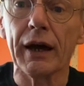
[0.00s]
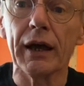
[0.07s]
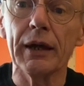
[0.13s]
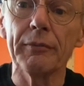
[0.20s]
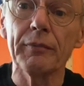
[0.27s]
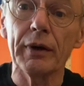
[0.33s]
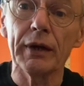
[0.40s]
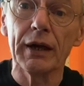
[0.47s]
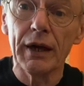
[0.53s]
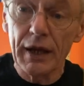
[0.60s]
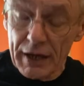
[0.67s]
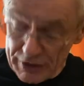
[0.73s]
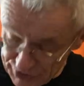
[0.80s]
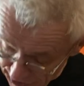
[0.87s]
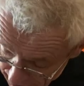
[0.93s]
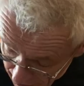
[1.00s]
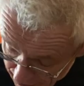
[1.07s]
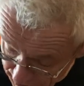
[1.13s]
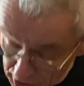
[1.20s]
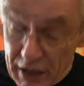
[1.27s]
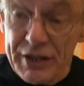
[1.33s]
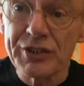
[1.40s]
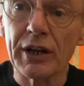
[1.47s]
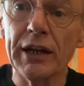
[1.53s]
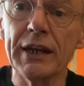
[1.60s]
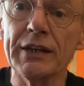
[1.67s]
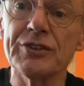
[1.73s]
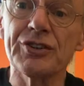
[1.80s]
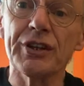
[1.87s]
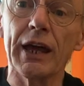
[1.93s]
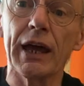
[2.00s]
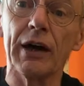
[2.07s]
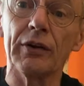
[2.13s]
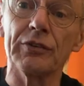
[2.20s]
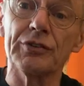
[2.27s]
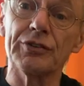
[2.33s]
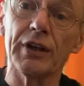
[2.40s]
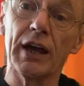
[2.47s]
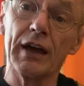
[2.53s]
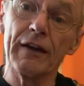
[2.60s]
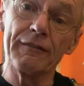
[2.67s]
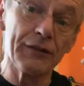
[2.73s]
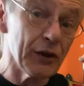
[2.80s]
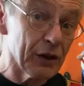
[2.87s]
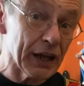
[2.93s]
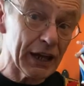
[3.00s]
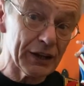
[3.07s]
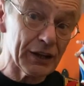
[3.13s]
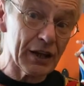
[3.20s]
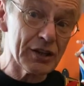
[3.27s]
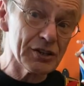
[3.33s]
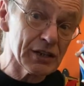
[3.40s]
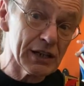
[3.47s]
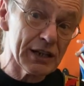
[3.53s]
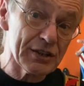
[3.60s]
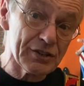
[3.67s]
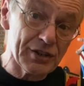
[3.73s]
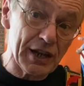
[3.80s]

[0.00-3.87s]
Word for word: game is to get nice clean sounds. If you can get nice clean